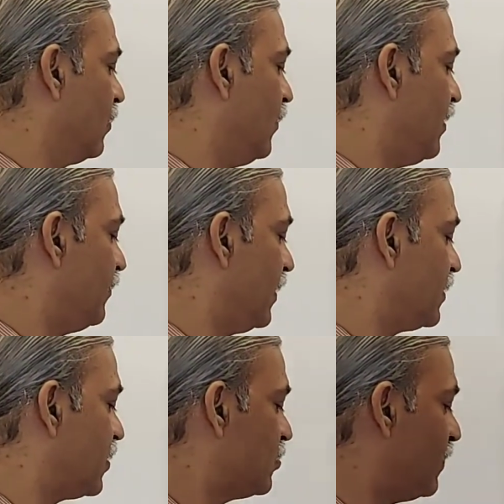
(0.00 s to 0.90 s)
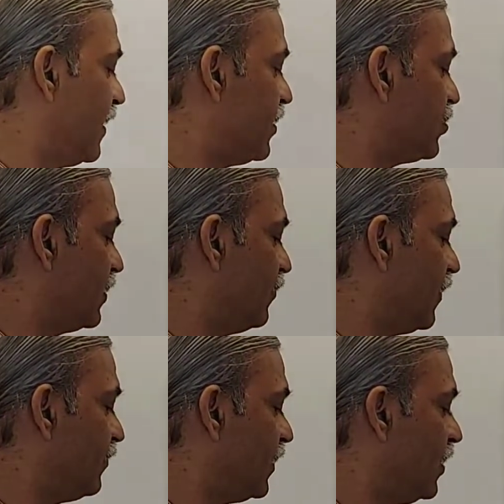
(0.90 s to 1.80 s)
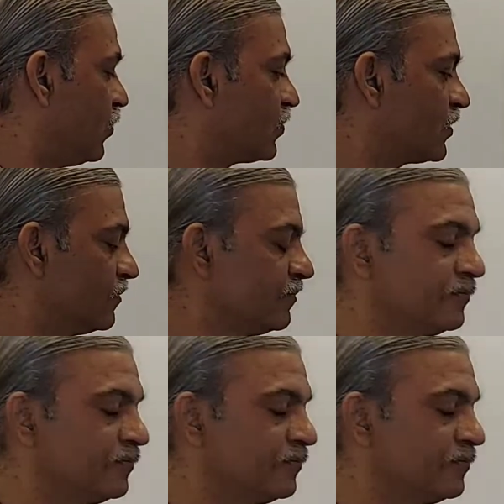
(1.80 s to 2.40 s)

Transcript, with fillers: When Venus is placed in the fifth house,